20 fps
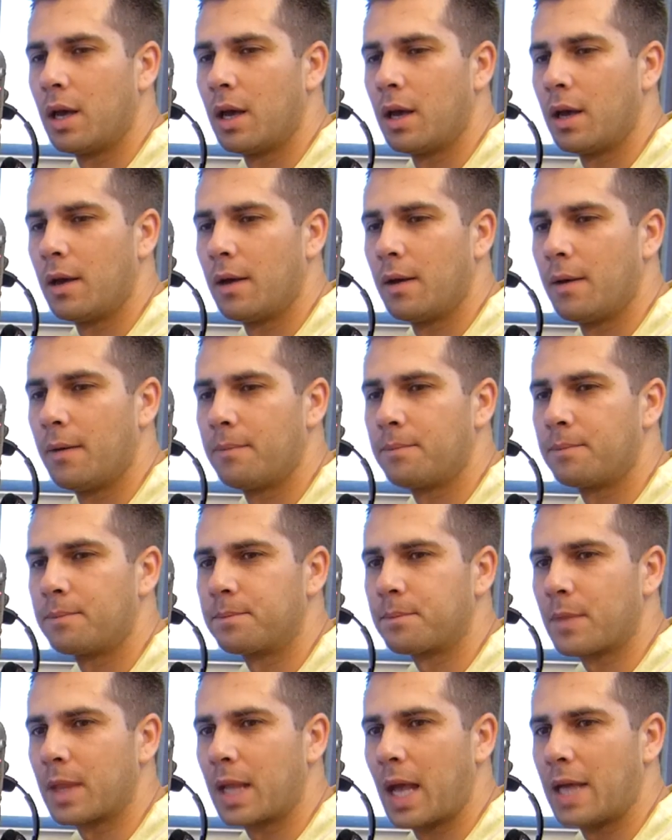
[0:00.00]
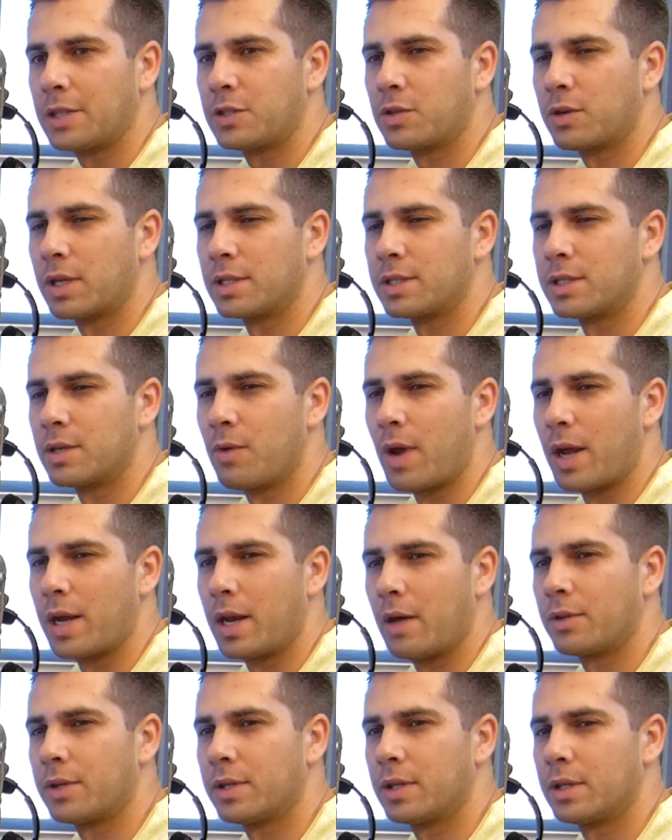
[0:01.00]
Um, as you can see right
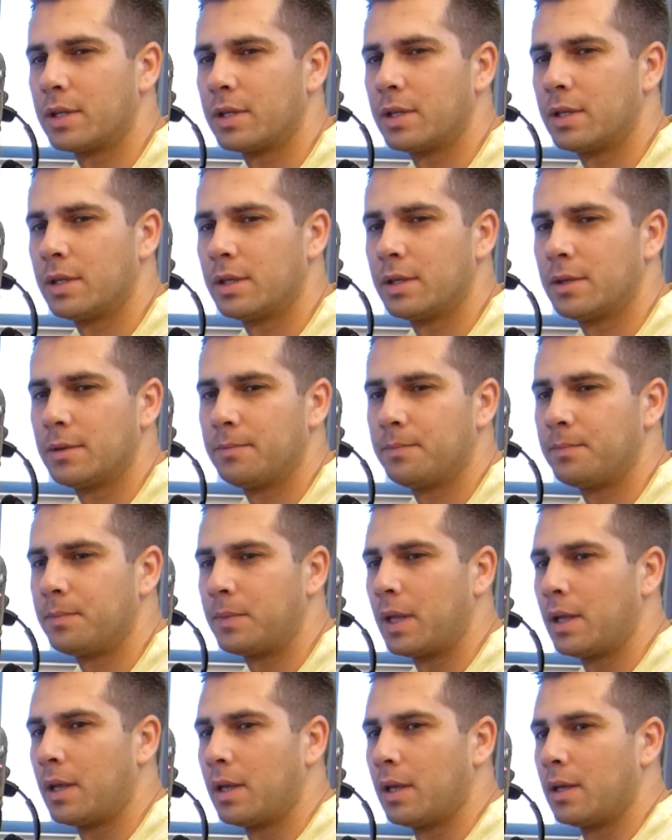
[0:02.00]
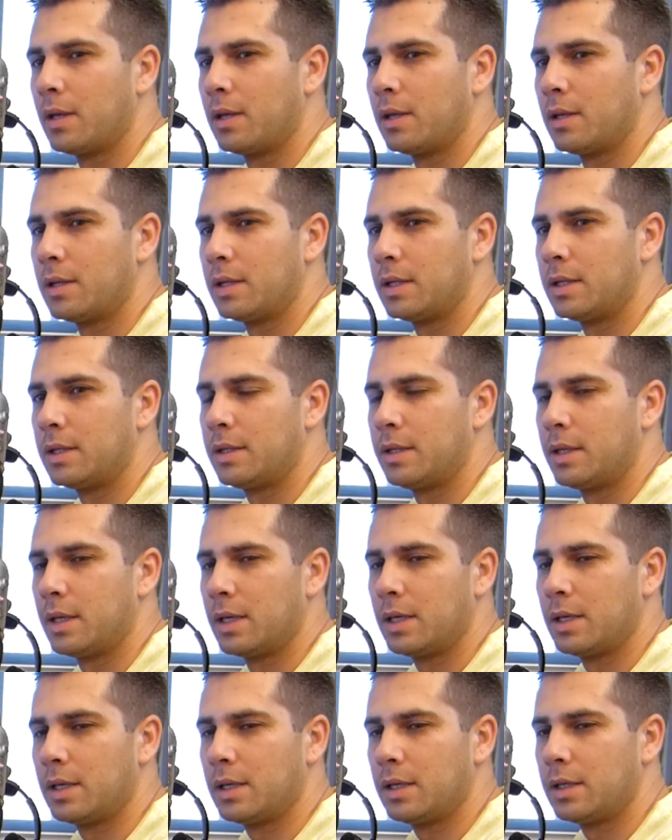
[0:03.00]
now, the the
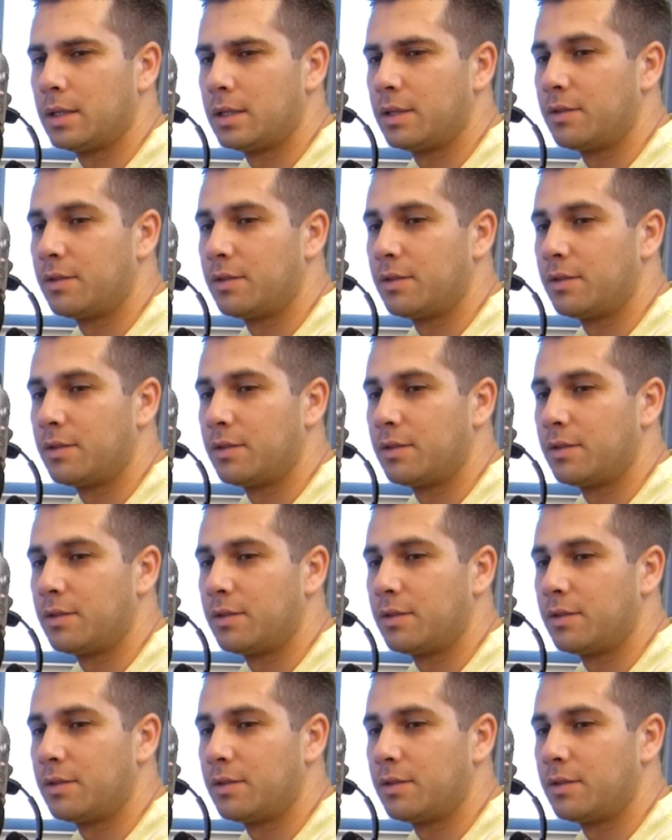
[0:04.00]
the